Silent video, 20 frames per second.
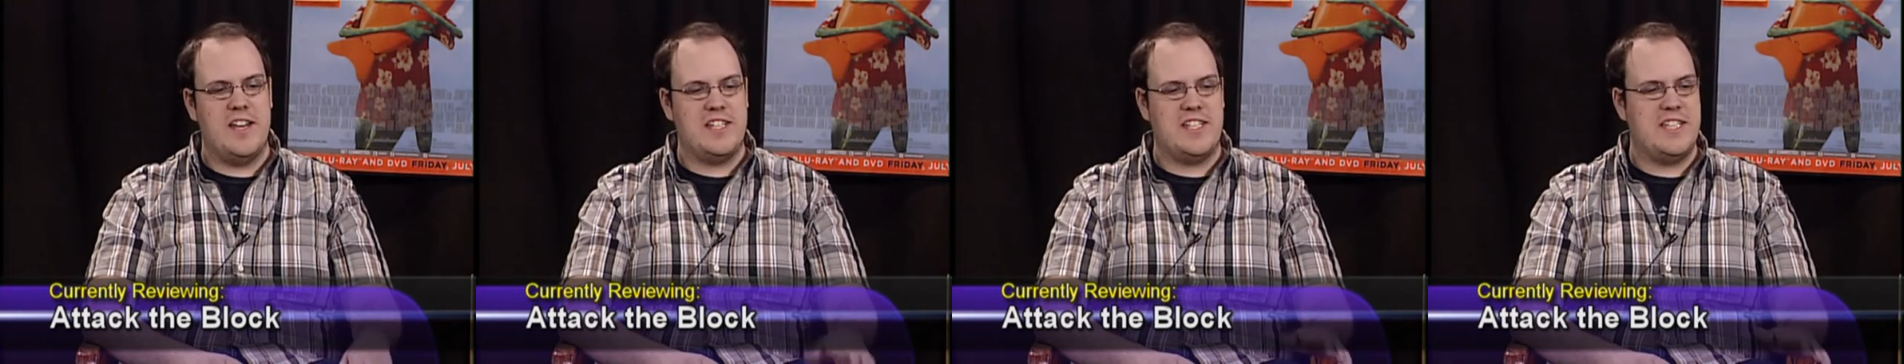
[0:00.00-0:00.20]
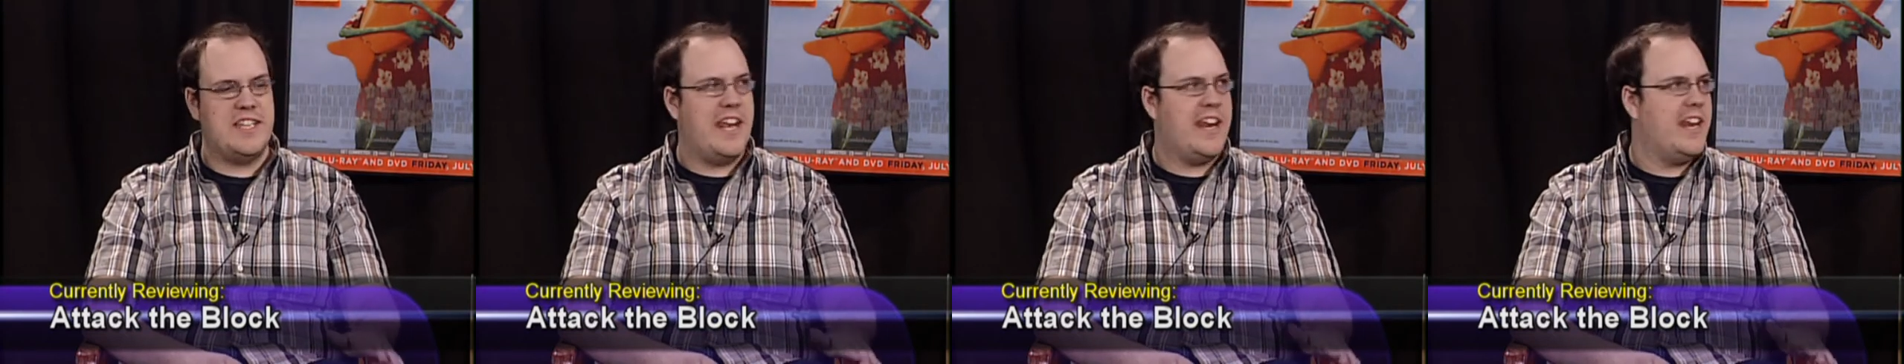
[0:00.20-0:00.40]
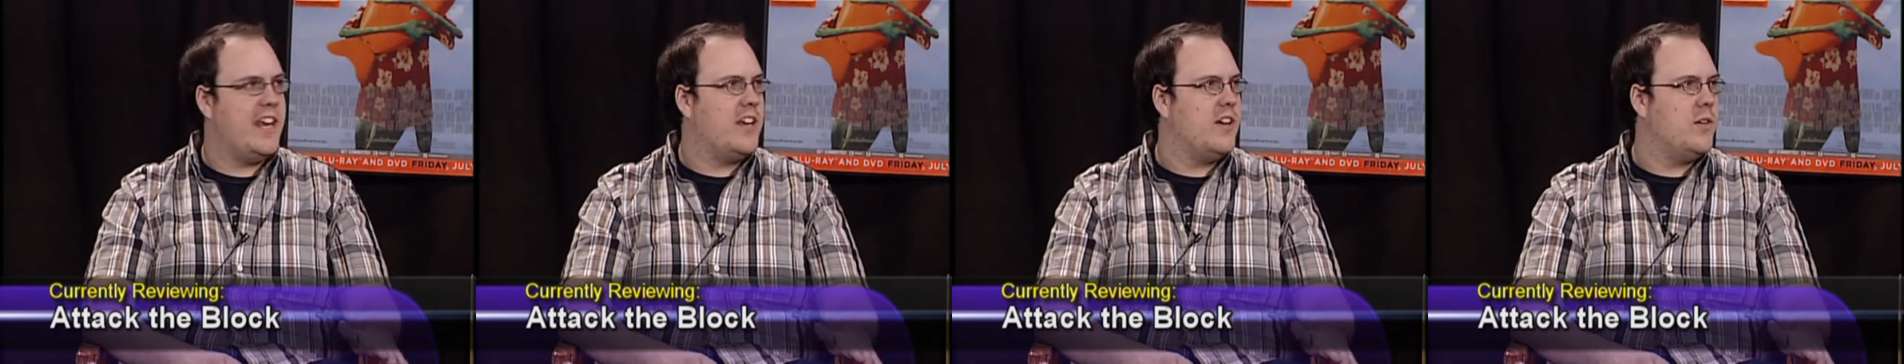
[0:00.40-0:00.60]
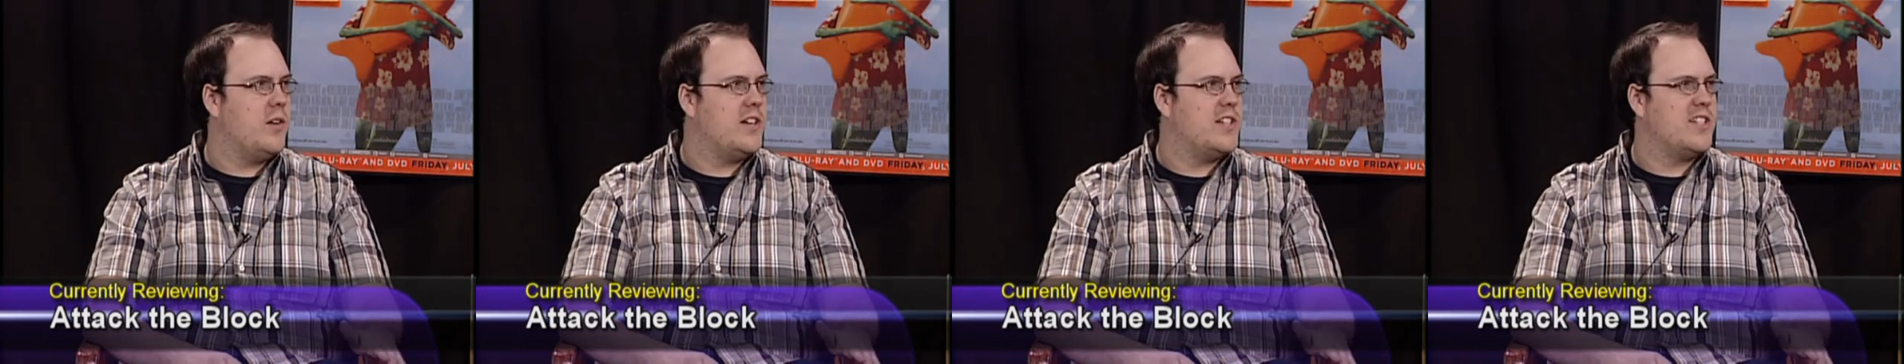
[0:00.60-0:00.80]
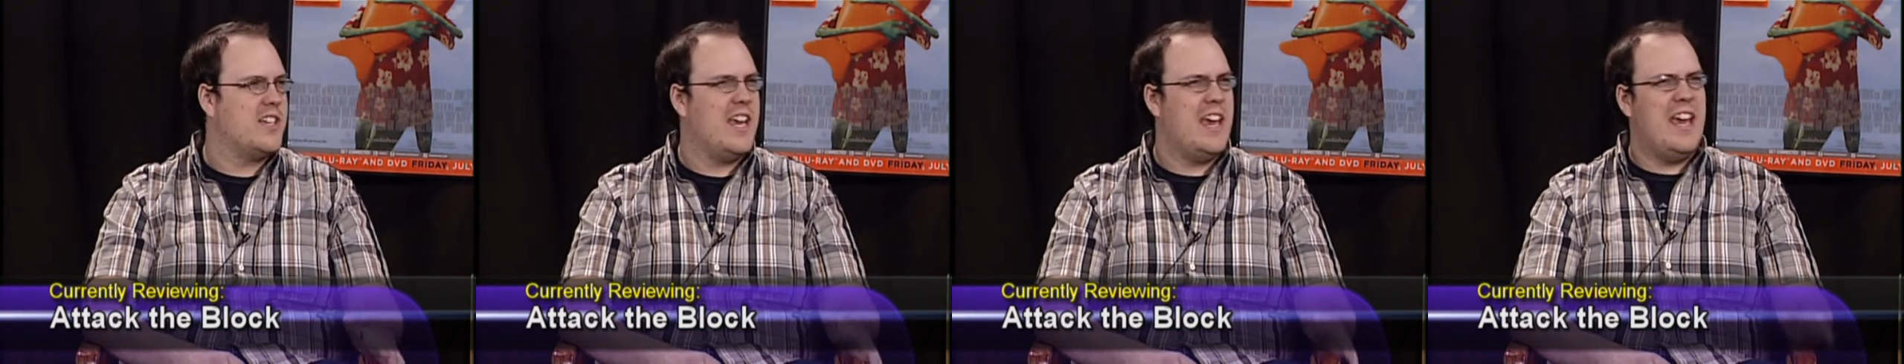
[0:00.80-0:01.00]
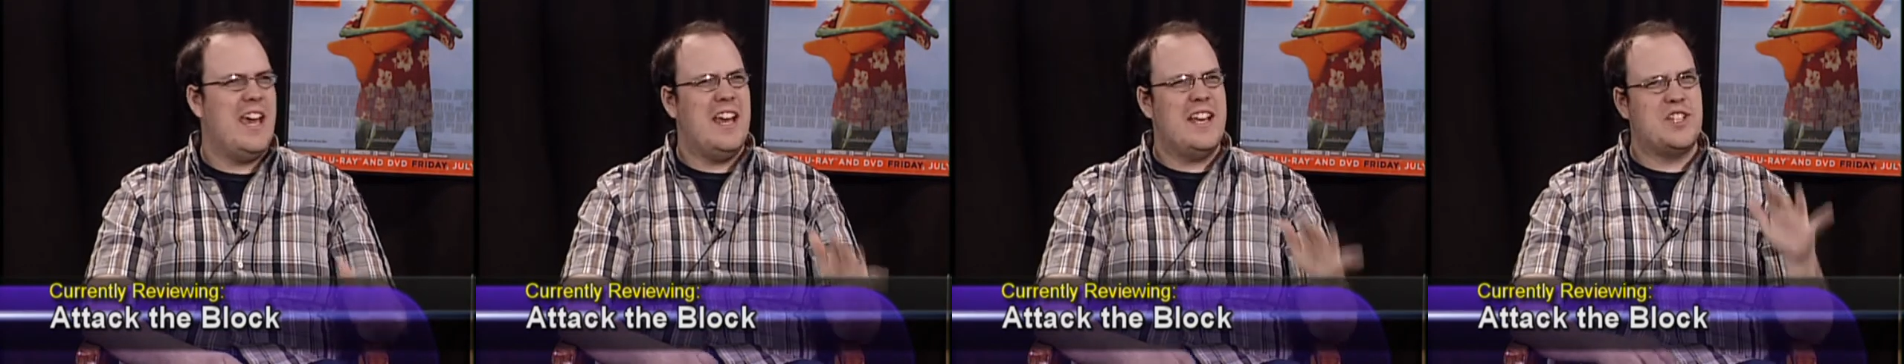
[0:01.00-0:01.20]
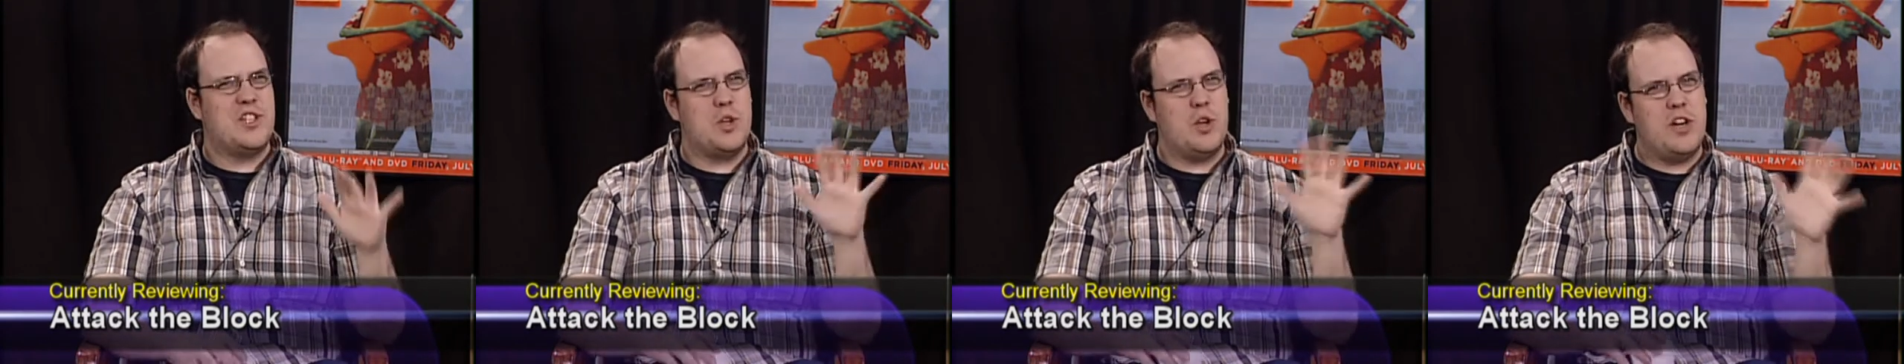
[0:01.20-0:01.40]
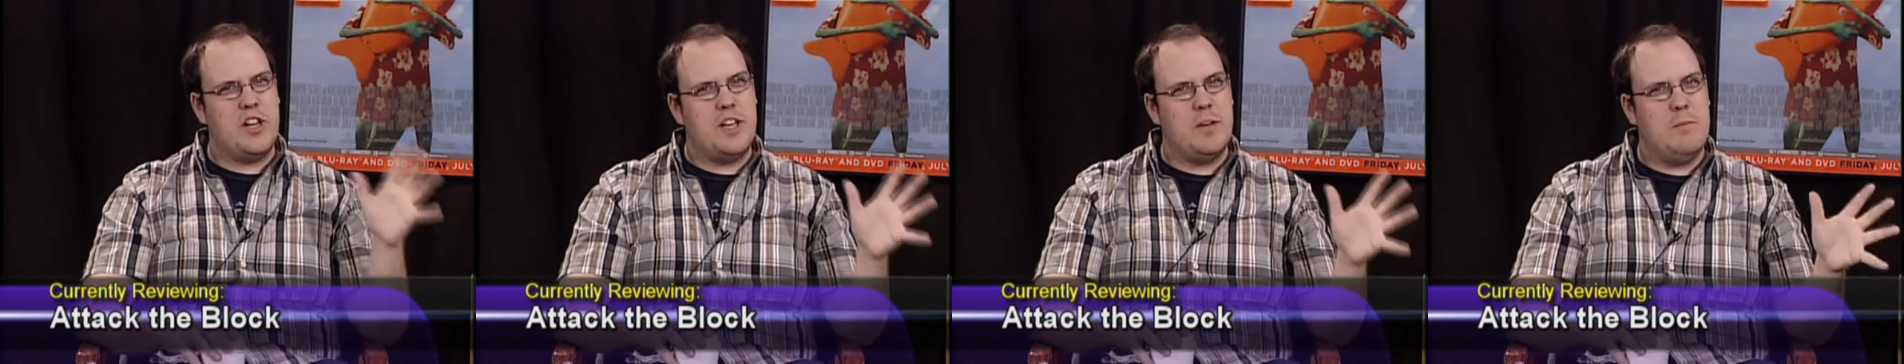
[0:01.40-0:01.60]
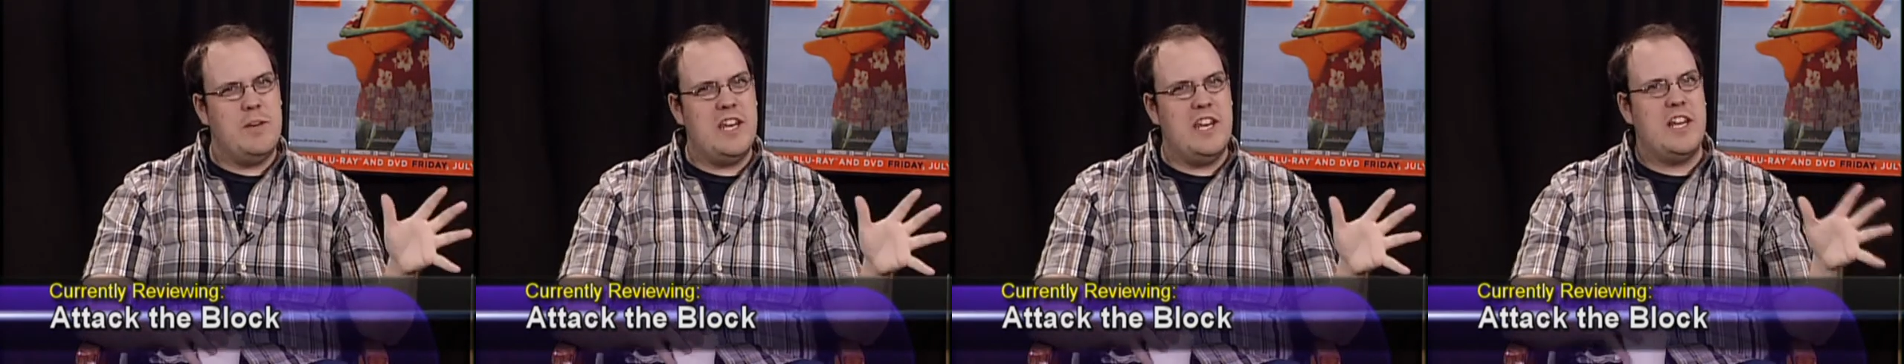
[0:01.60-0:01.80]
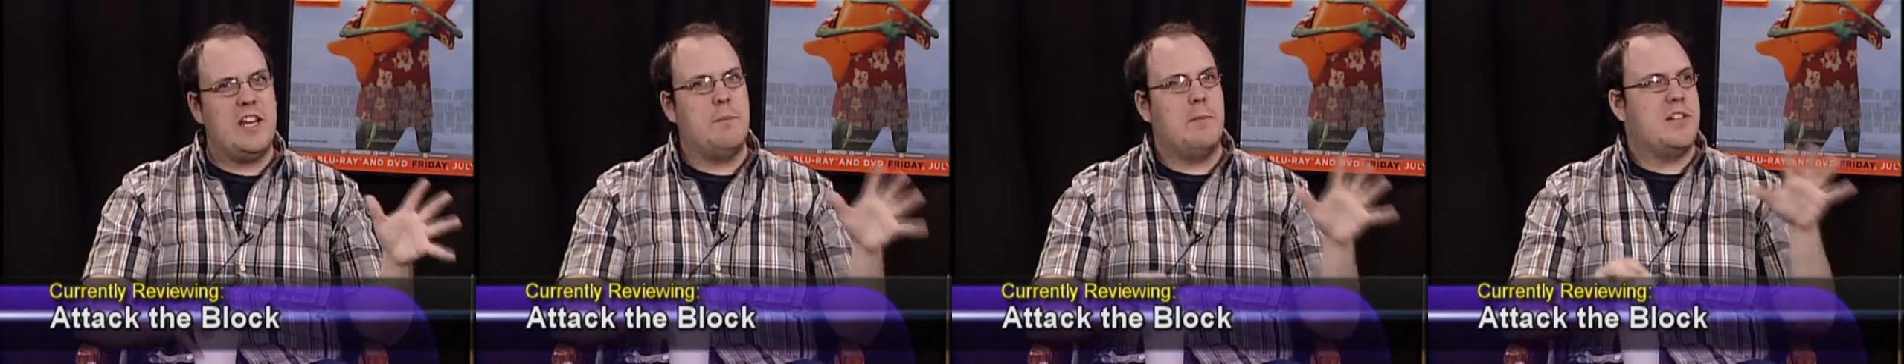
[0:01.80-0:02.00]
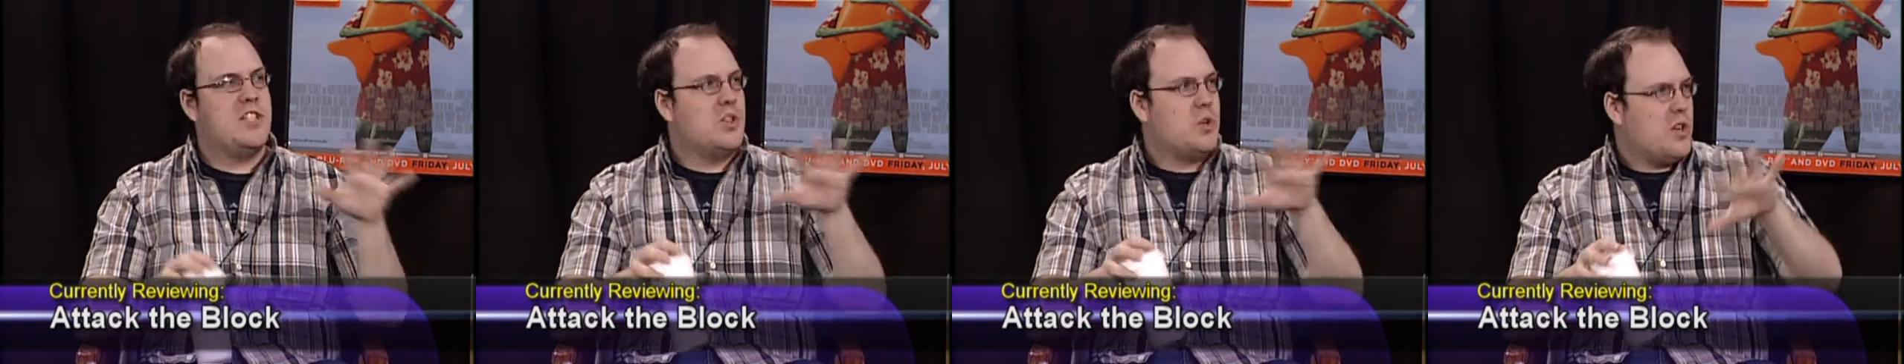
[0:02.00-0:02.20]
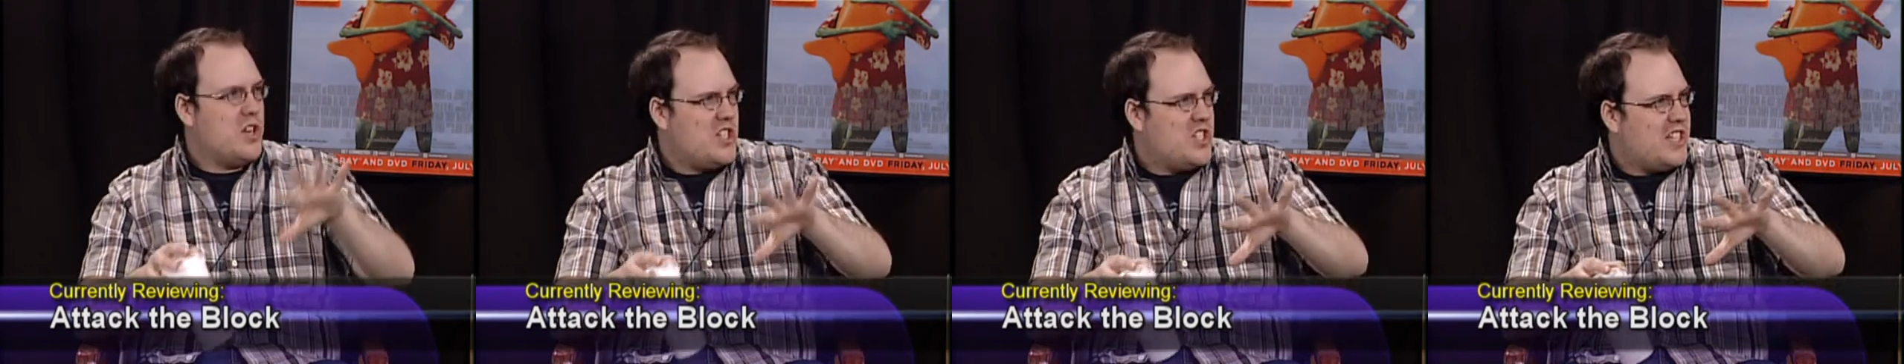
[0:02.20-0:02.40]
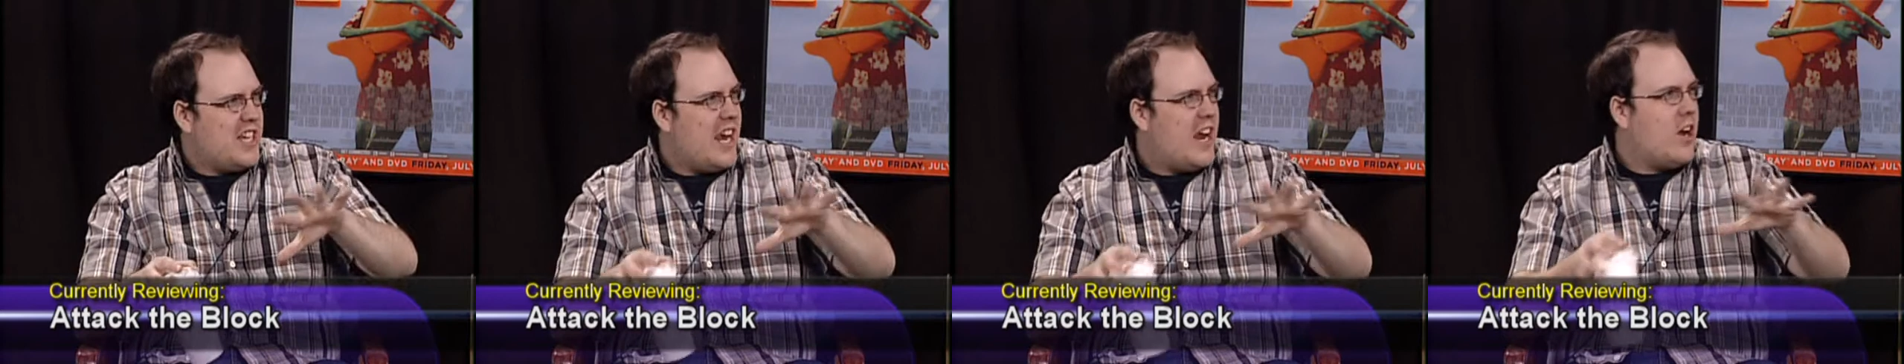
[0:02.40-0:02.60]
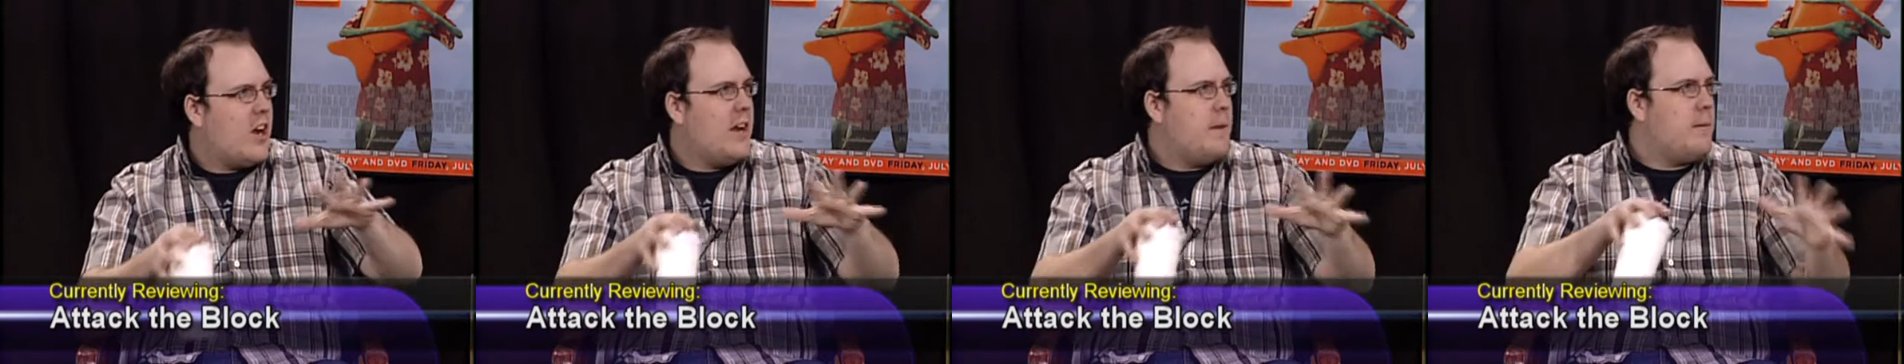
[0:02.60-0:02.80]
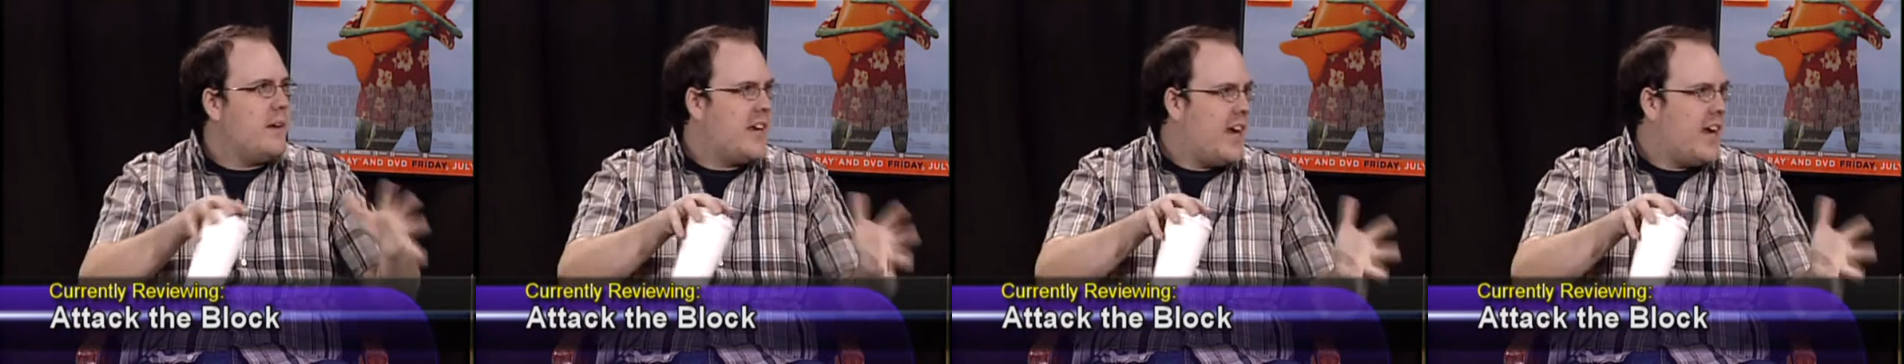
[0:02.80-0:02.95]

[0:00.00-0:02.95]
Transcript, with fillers: aesthetic, or it's sort of comedic but sort of scary, hmm.